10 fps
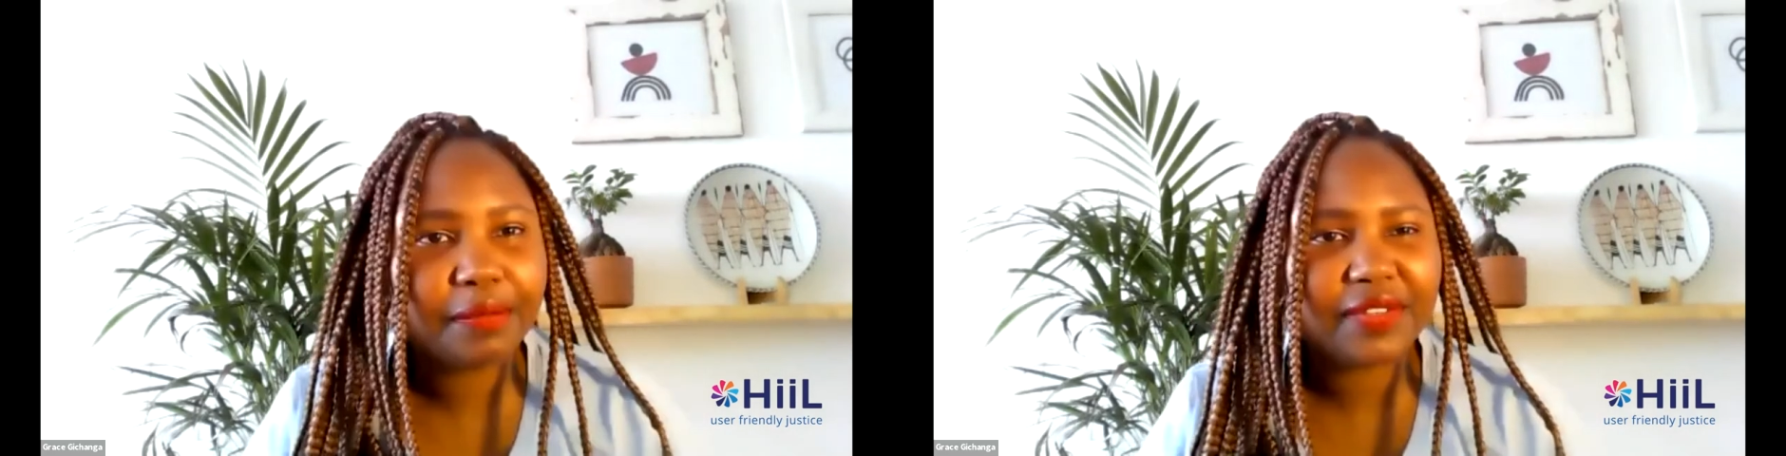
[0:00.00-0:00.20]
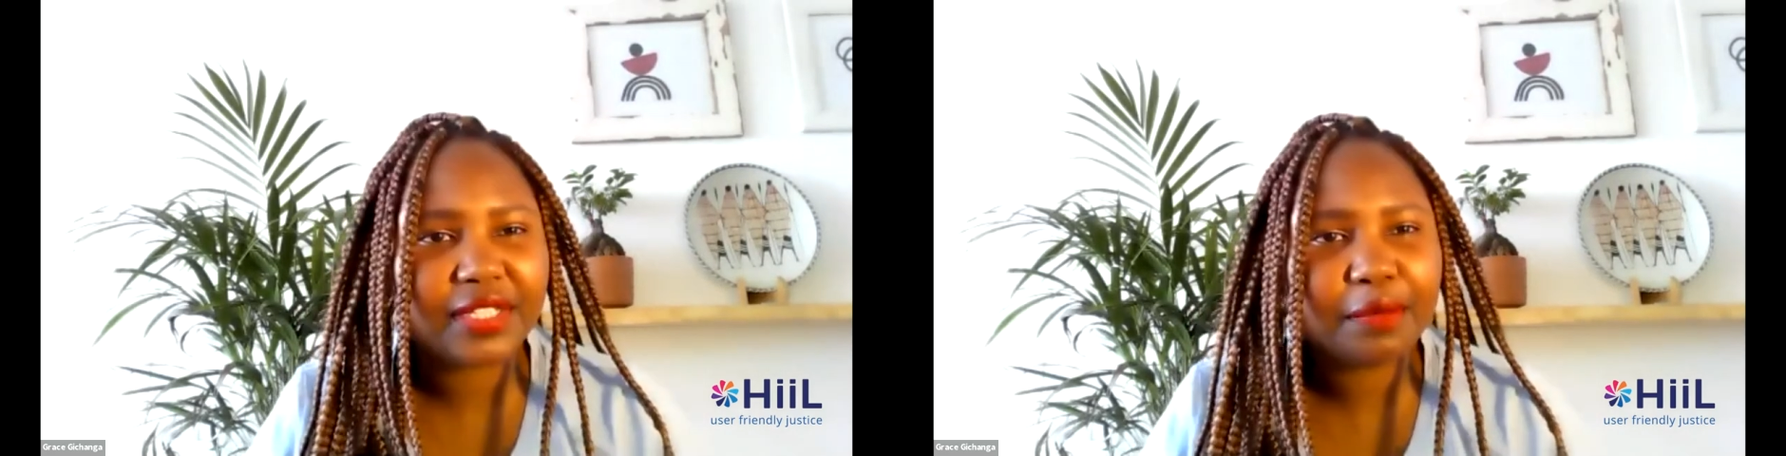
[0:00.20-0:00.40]

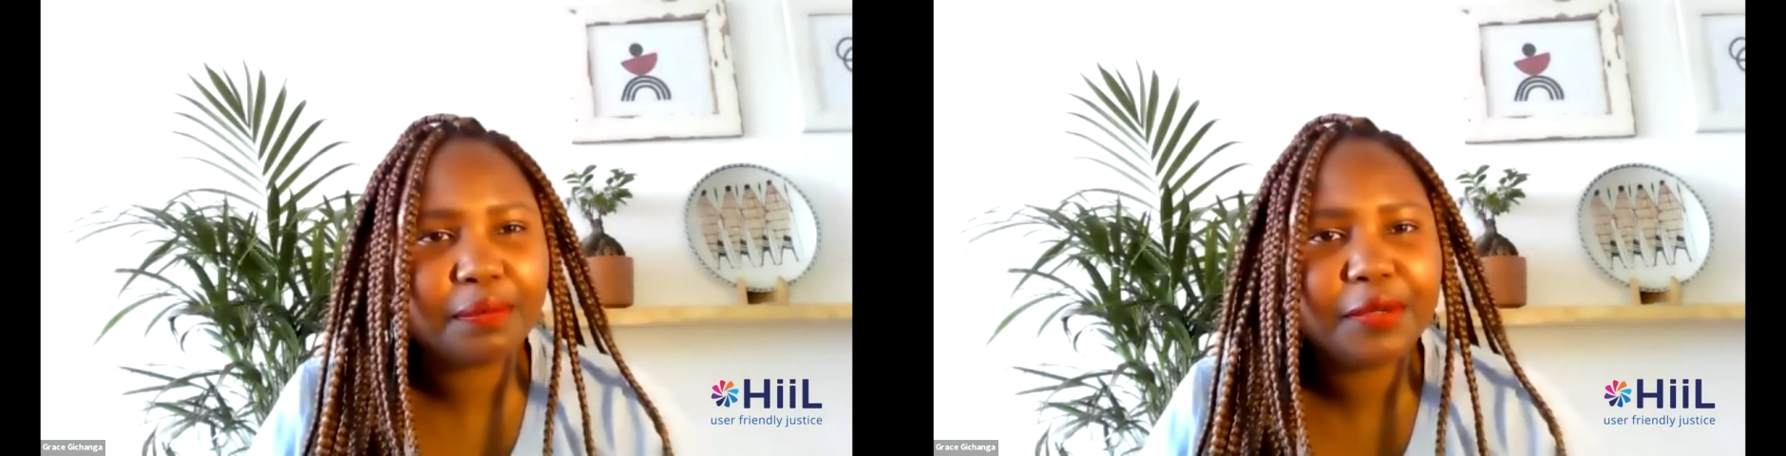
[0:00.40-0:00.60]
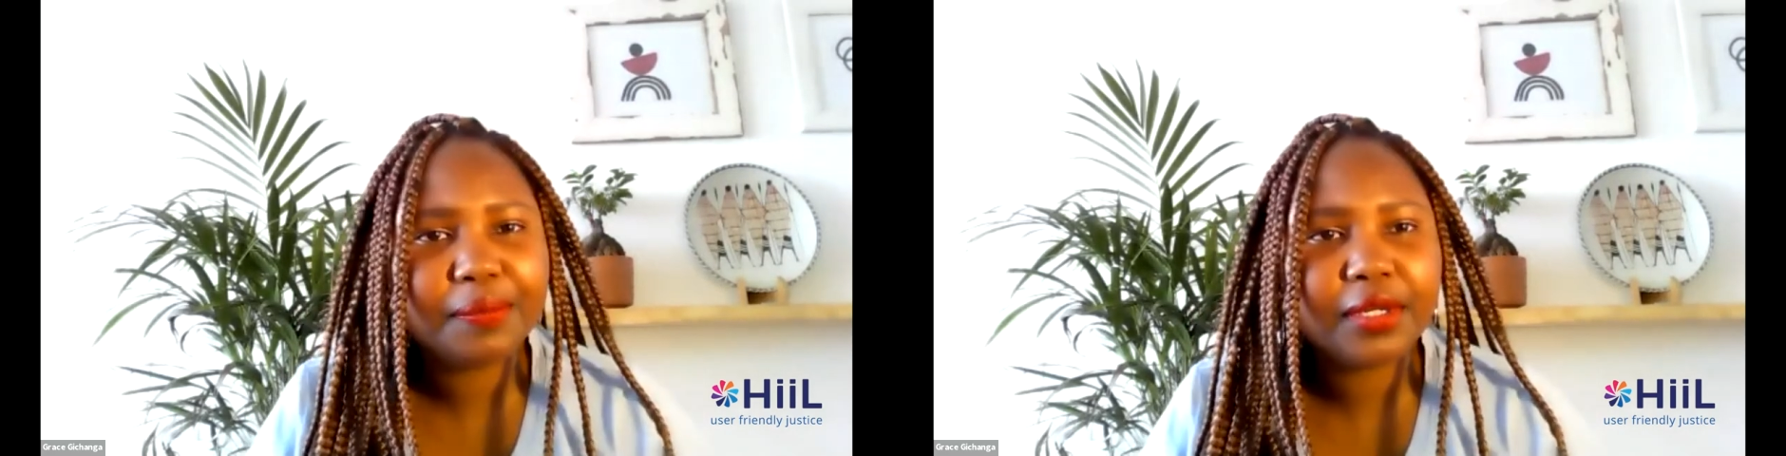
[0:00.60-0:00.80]
But for
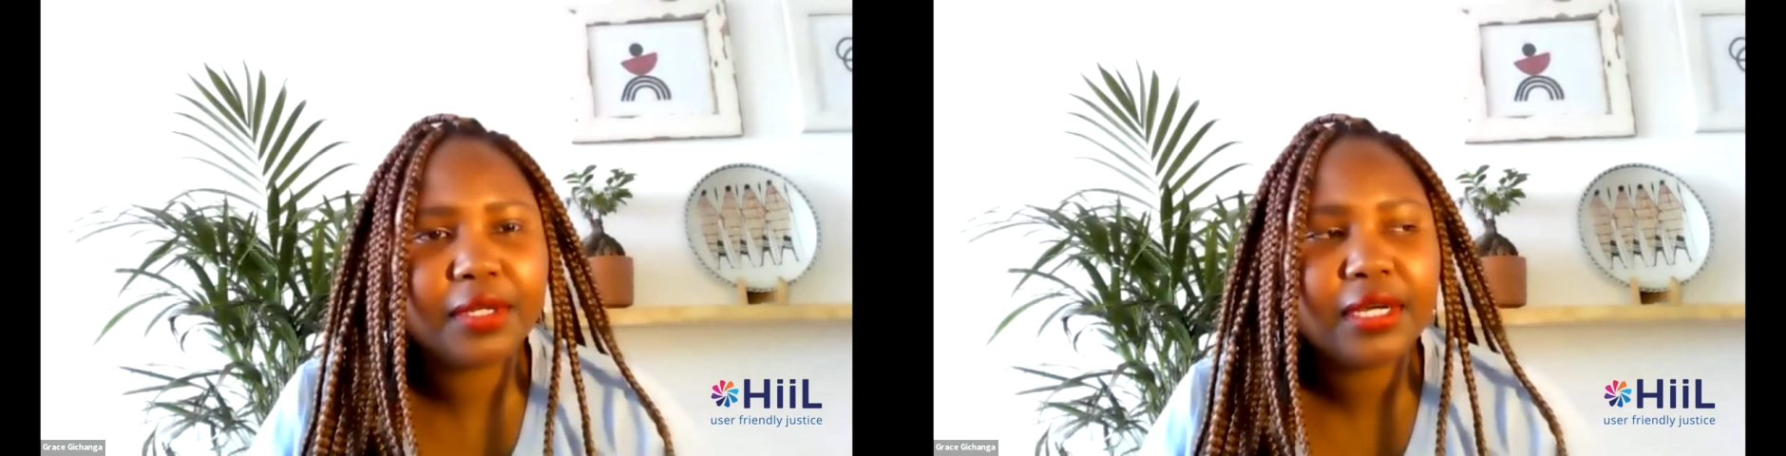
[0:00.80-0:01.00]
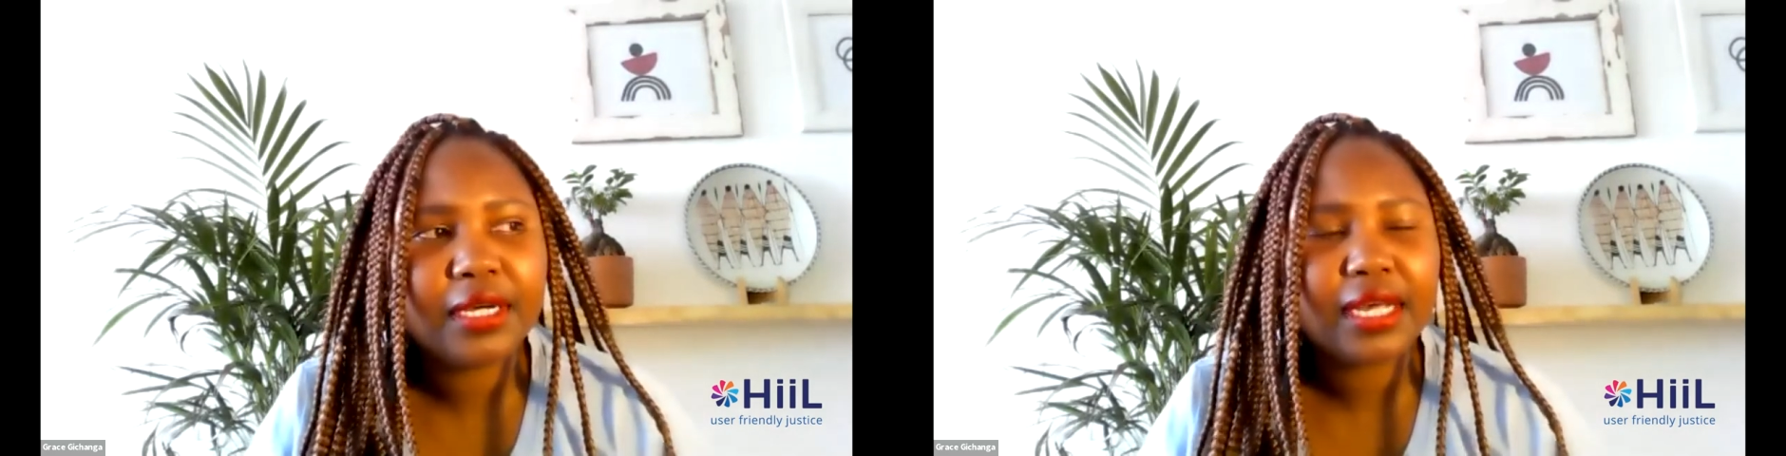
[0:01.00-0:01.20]
some
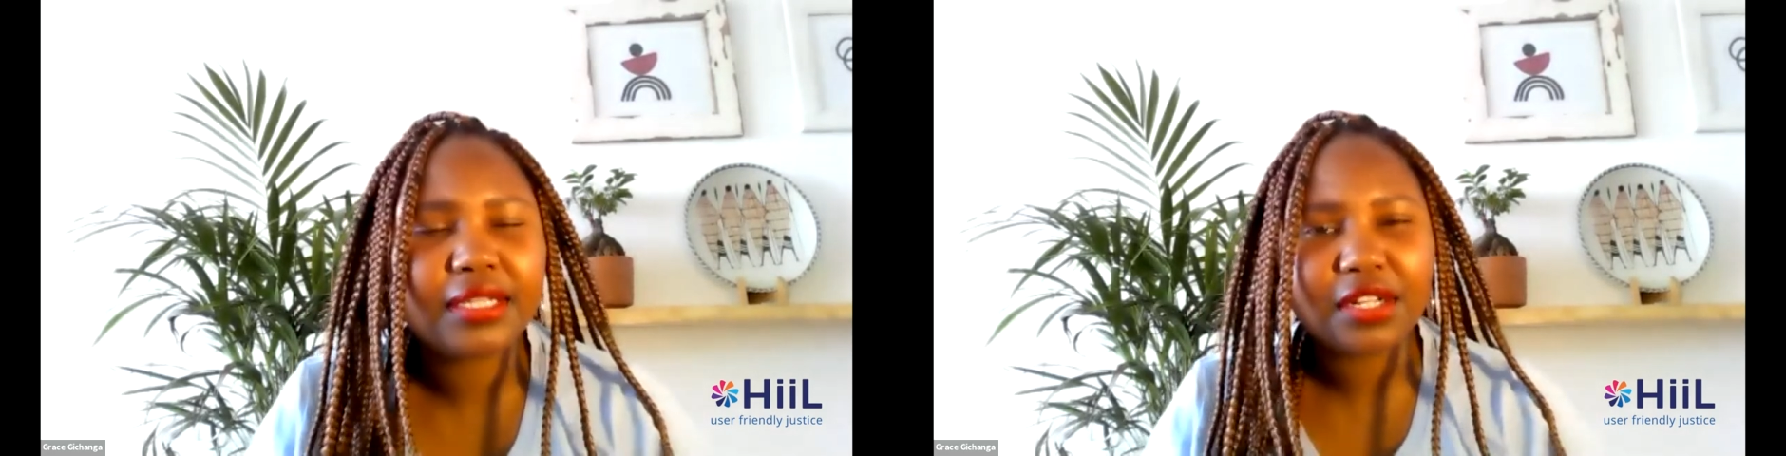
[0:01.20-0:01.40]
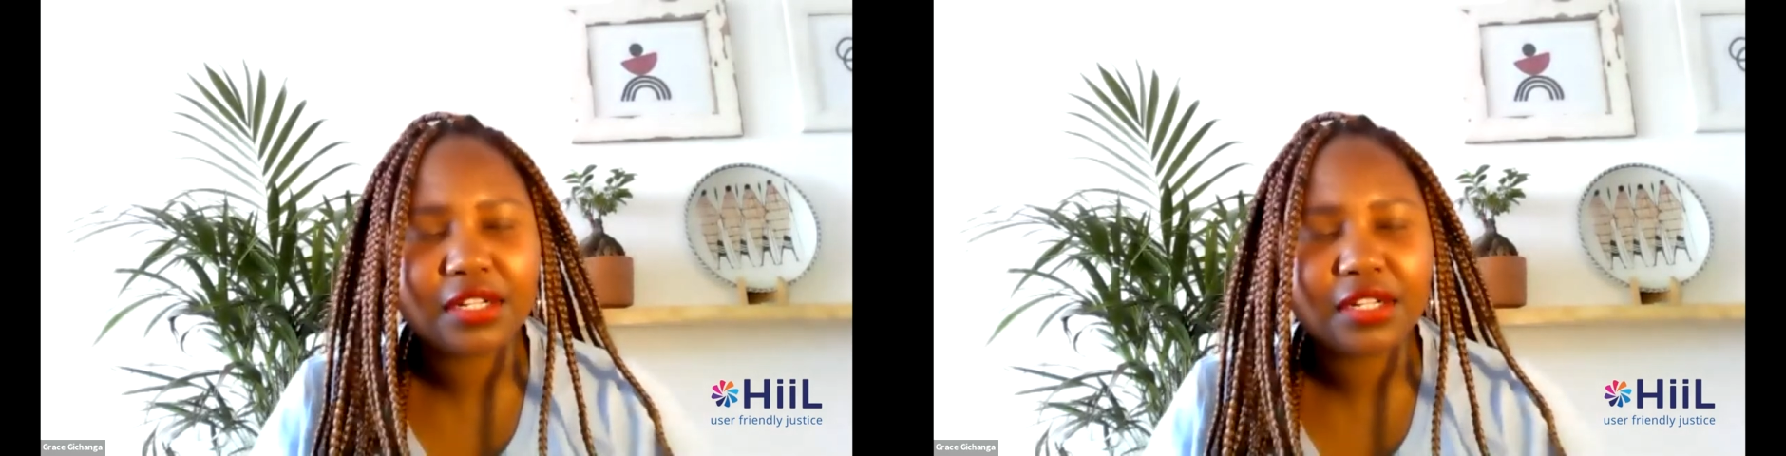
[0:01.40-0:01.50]
people, it's